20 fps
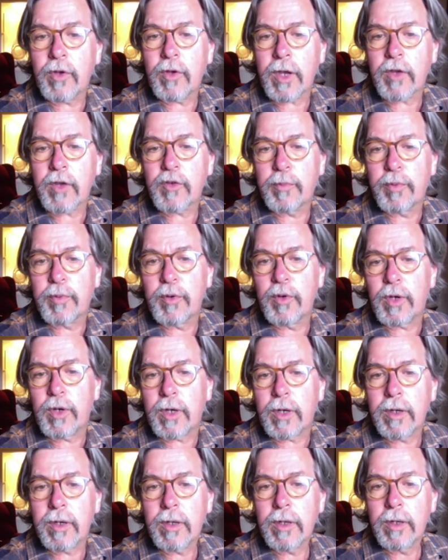
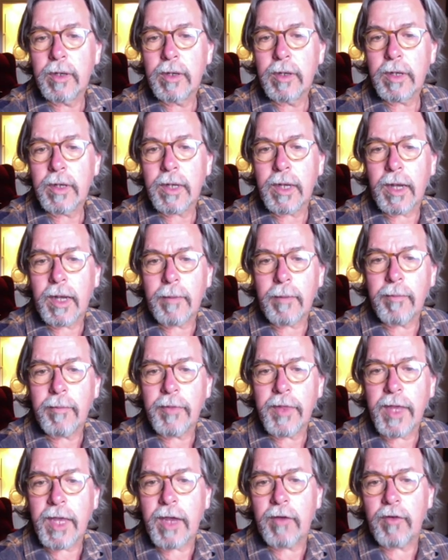explore
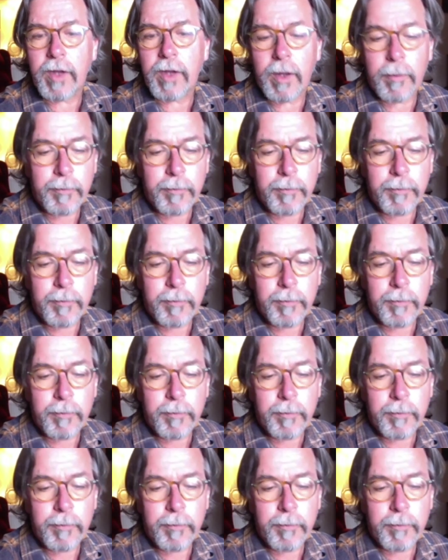the area.